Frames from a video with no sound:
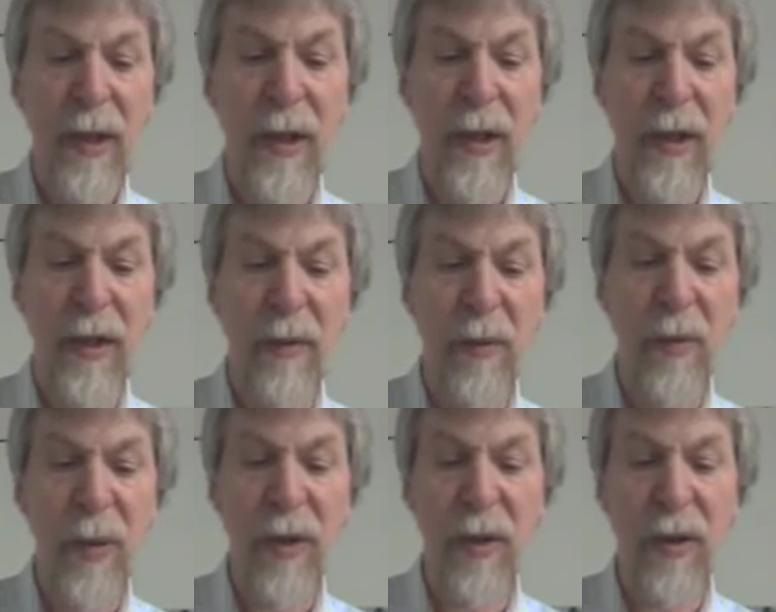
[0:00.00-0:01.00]

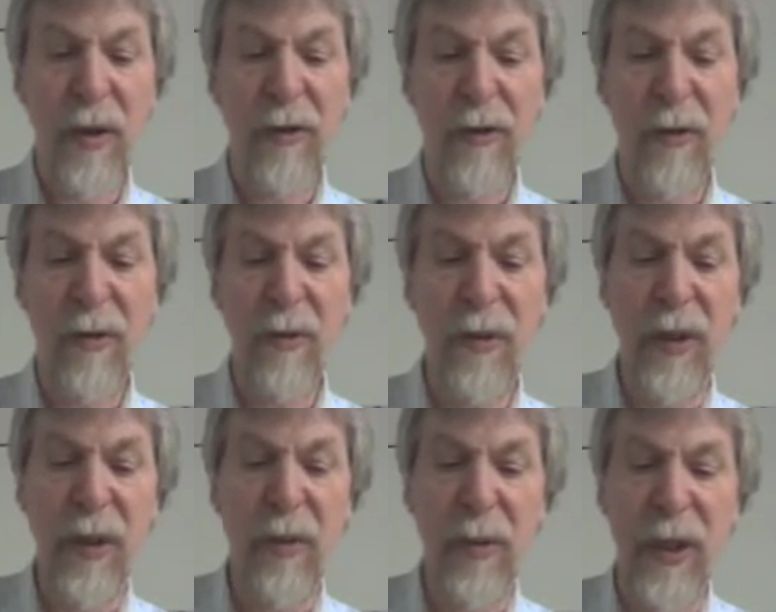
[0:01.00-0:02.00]
We also
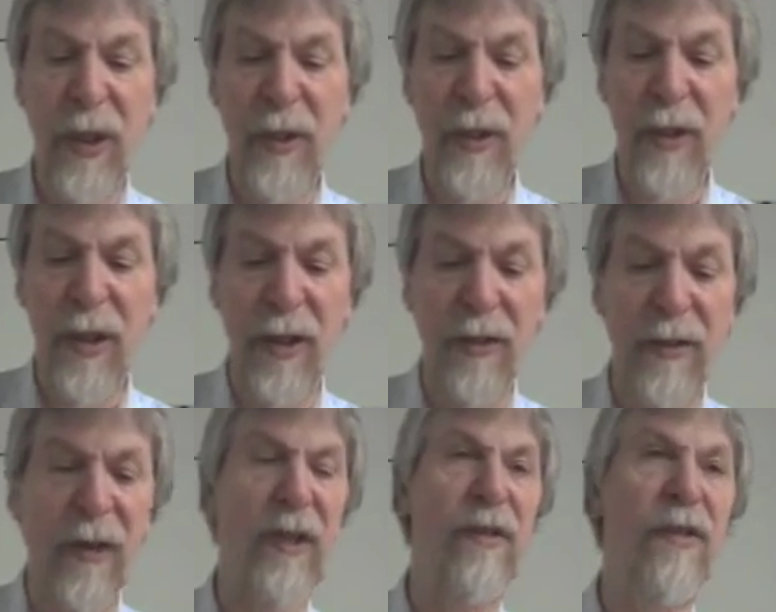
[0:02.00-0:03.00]
require
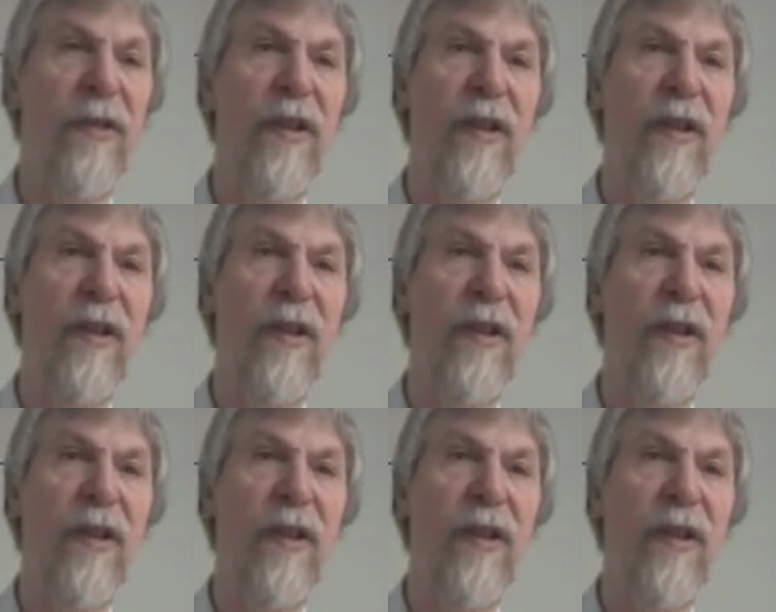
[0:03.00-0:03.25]
these